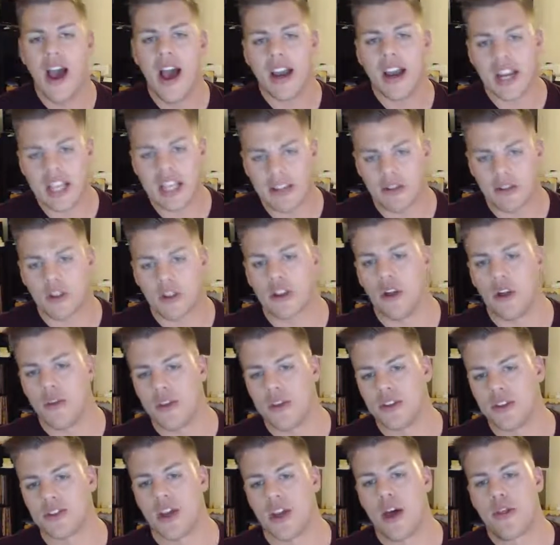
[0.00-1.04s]
I'm going to give
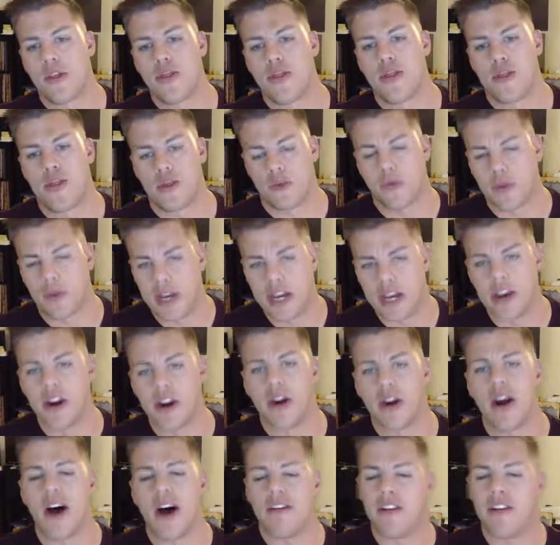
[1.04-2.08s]
Calyx a 3
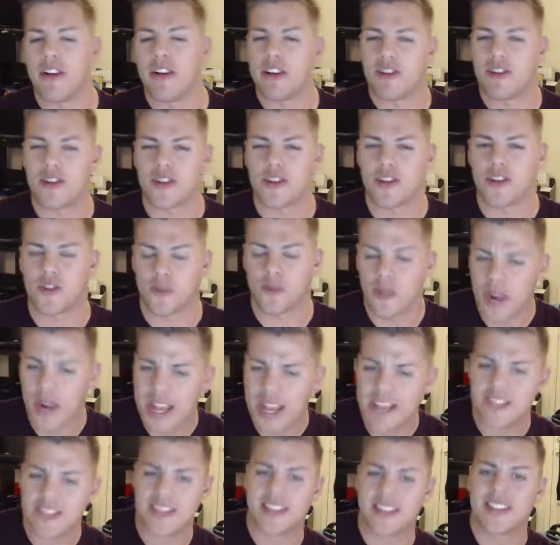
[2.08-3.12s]
here. A very
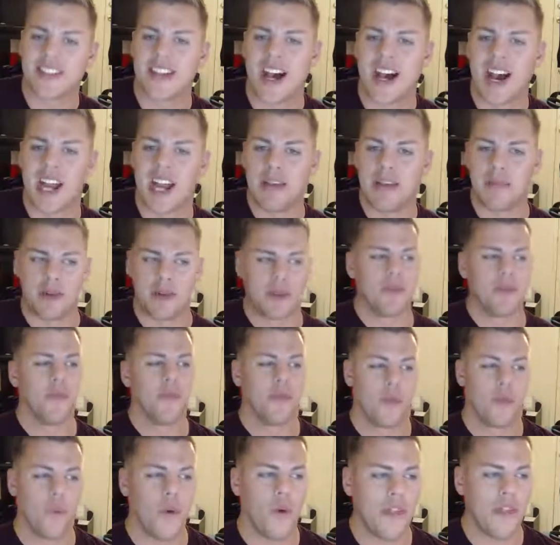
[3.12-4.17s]
strange design, but
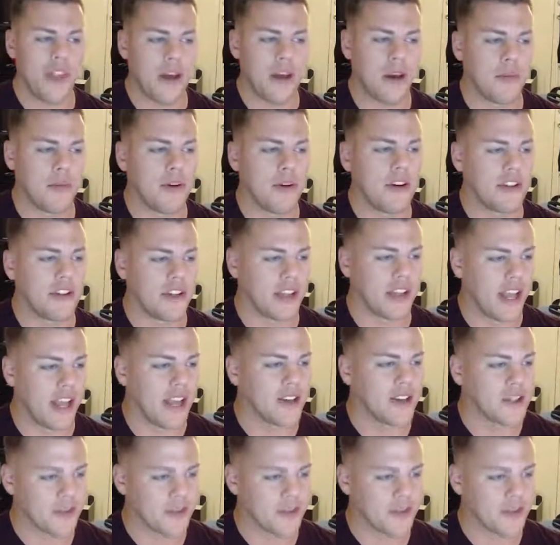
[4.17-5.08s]
one that I appreciate.